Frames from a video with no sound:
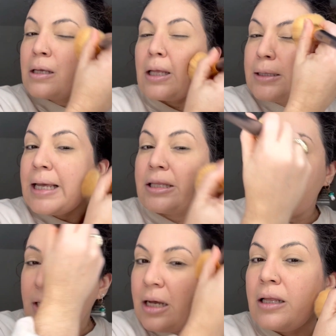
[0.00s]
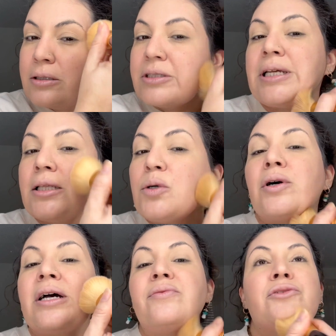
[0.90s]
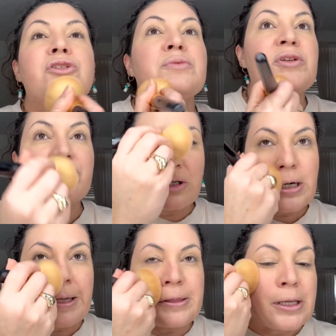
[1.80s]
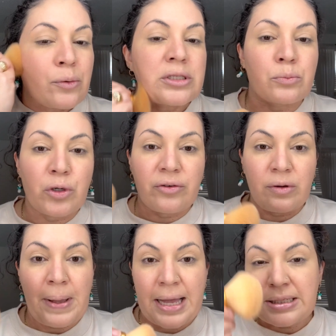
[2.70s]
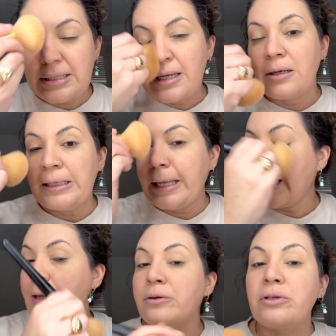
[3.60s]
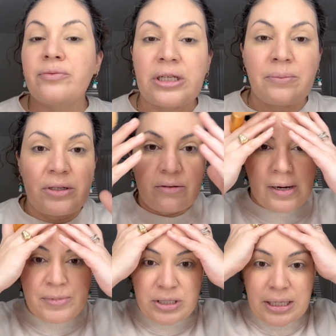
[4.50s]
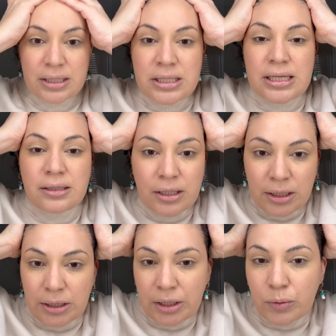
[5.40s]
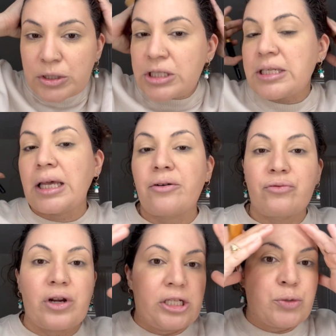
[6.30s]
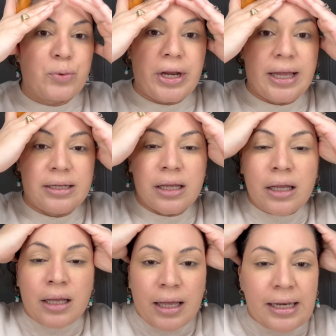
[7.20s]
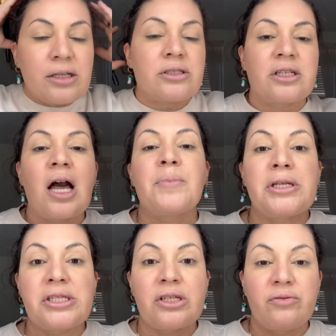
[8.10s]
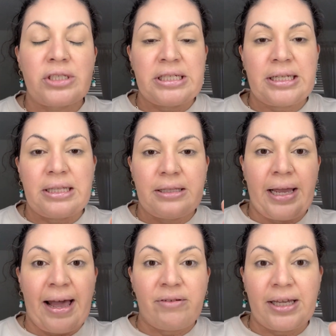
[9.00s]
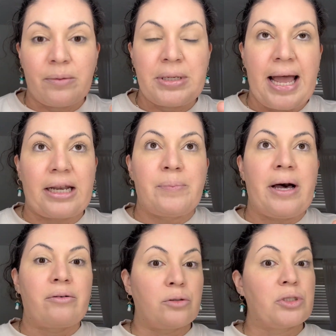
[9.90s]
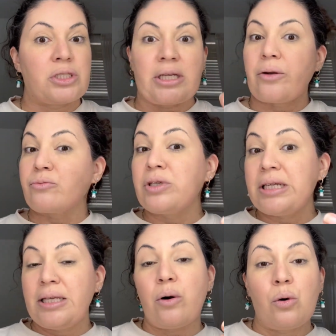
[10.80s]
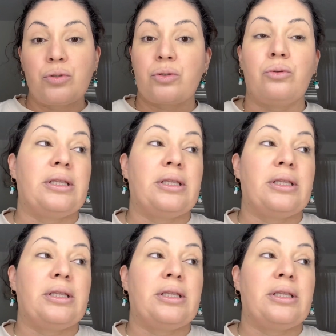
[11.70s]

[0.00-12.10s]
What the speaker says: Like the color yellow I've used before, I think was more of a pastel. Like, I don't know if anybody remembers like T. Leclerc, which is like a French brand, and it used to come in a silver tin, and they have like a banana powder, which is like a really old school.